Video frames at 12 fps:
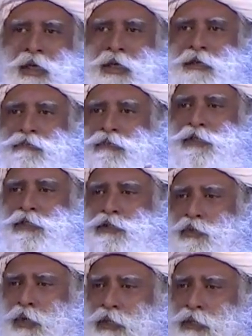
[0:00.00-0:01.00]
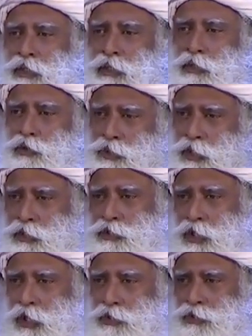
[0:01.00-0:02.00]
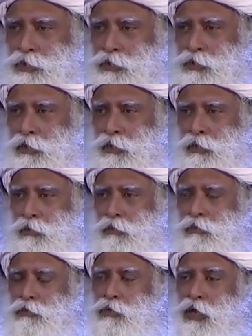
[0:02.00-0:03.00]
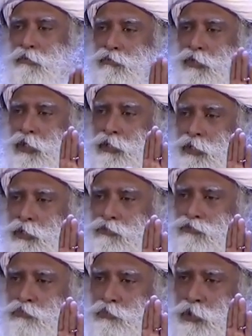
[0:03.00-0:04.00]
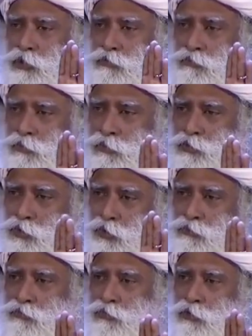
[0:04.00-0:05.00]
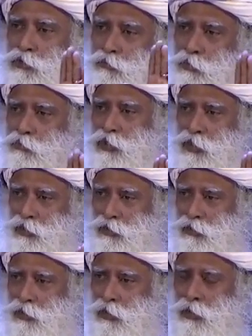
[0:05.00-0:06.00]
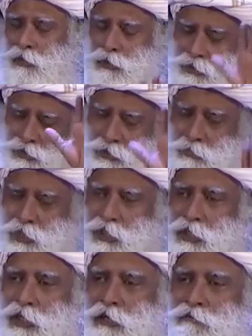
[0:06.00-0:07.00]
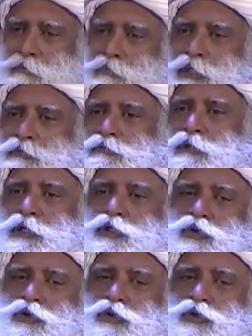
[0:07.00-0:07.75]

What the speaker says: If this one thing you take charge, you have created a peaceful, joyful human being. This is the beginning of a peaceful and